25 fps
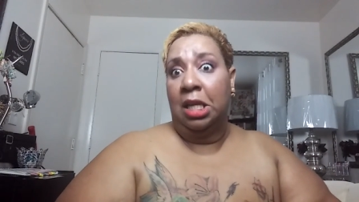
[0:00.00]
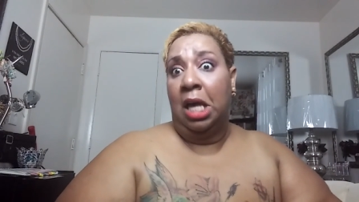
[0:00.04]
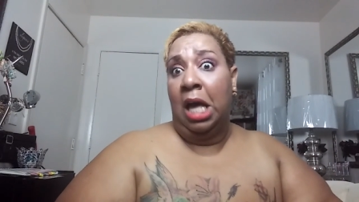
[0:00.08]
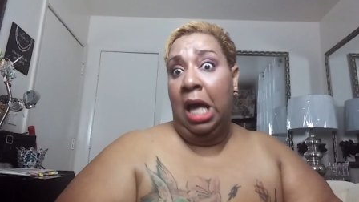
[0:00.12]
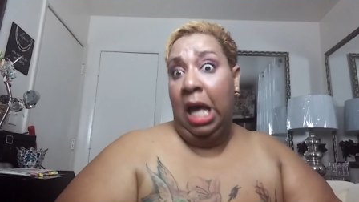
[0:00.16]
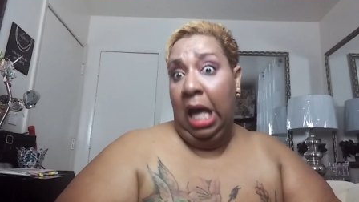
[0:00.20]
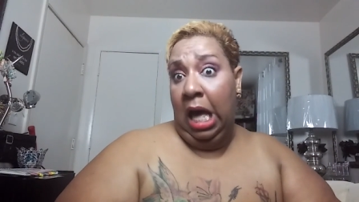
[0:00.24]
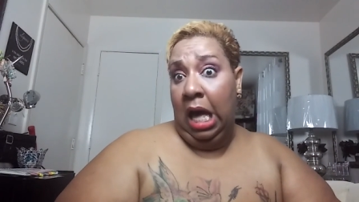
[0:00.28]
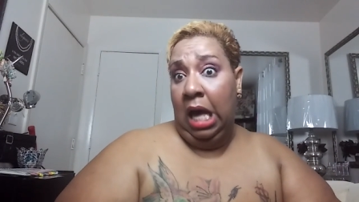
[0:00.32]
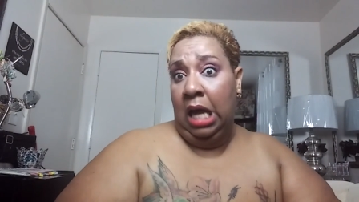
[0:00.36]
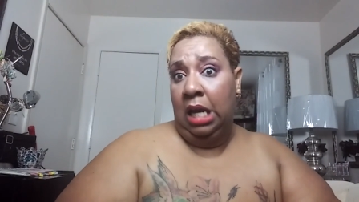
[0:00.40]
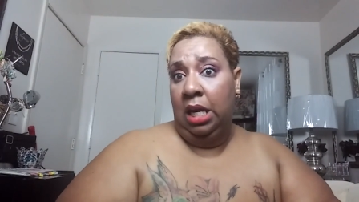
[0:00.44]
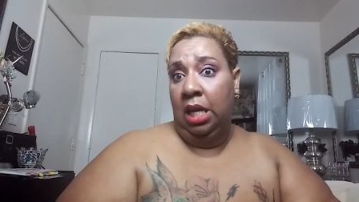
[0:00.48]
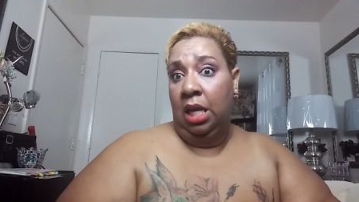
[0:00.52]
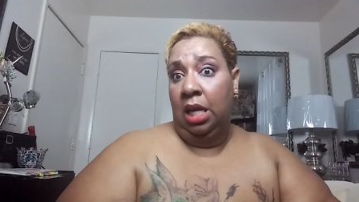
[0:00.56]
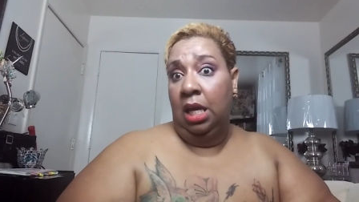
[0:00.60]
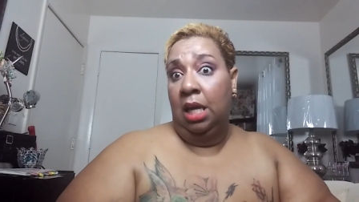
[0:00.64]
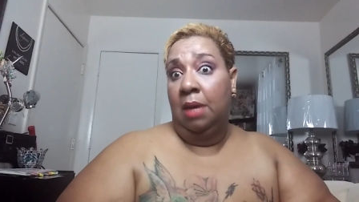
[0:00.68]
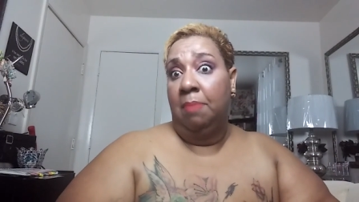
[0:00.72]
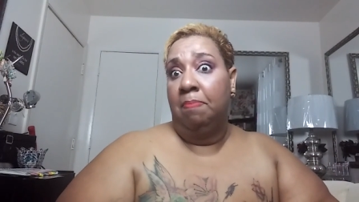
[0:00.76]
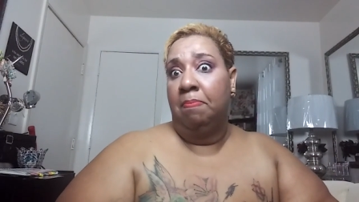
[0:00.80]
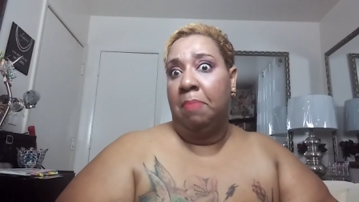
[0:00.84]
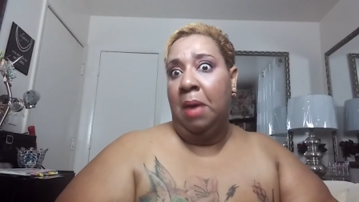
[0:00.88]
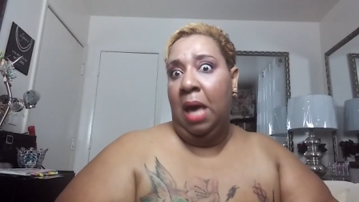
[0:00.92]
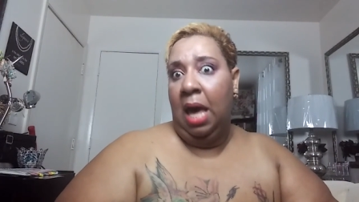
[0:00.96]

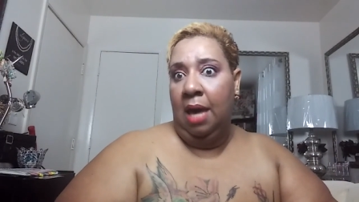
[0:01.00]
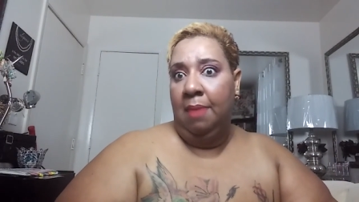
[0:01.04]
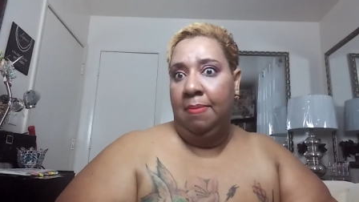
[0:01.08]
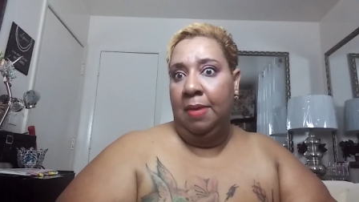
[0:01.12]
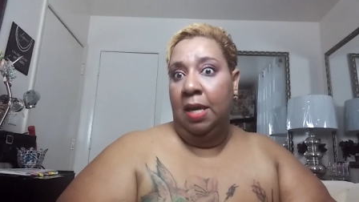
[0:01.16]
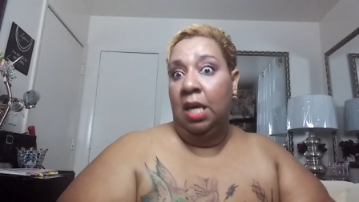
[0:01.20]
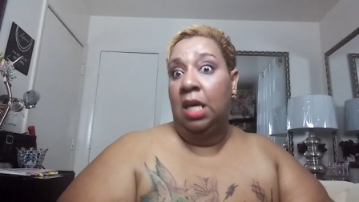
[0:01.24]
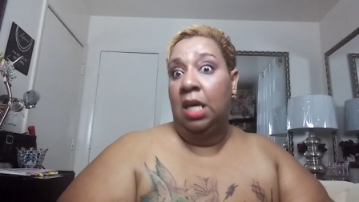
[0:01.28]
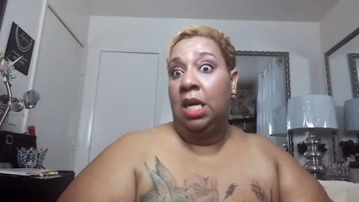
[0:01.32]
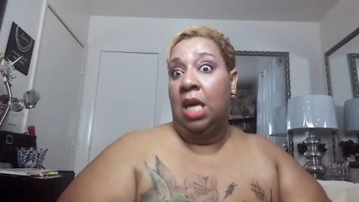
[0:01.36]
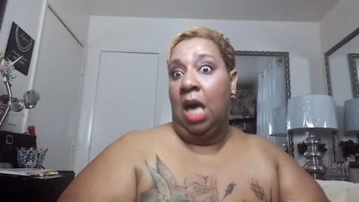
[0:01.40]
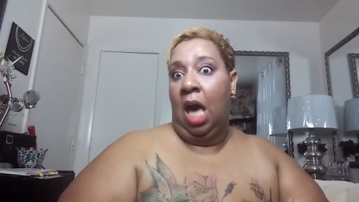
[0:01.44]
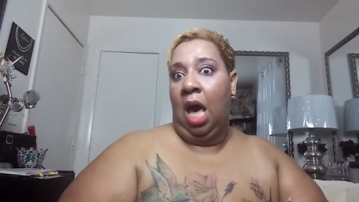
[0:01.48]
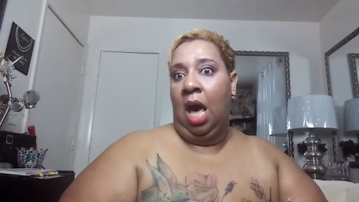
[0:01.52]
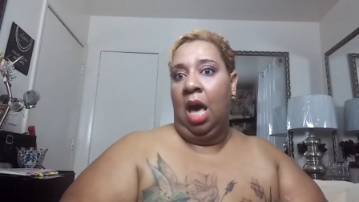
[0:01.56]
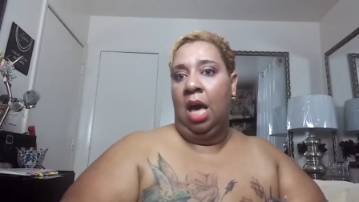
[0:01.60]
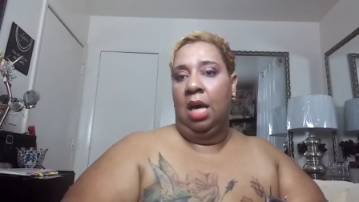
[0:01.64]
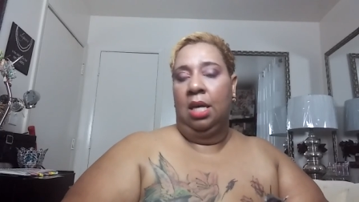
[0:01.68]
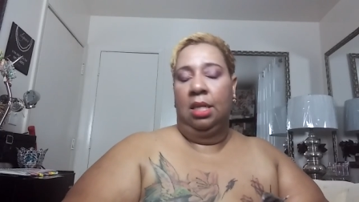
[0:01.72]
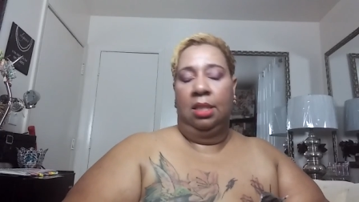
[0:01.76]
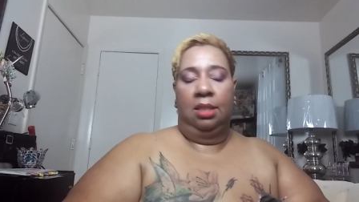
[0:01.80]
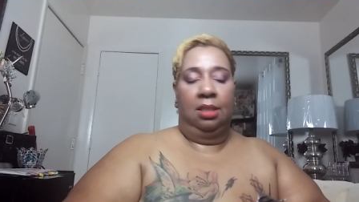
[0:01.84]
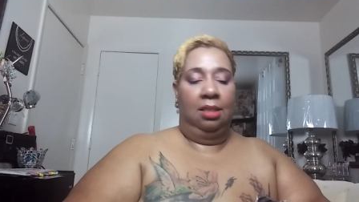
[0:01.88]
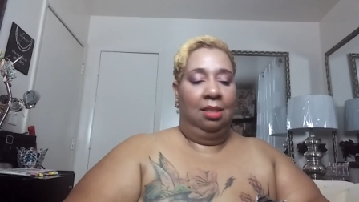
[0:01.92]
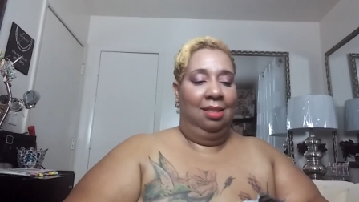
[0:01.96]
honey, baby,
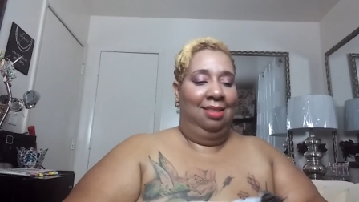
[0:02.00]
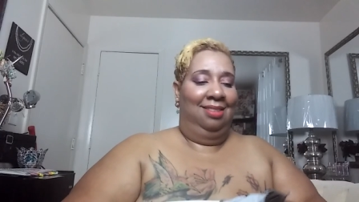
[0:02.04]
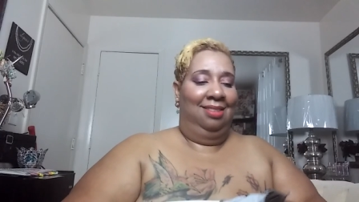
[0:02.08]
guys.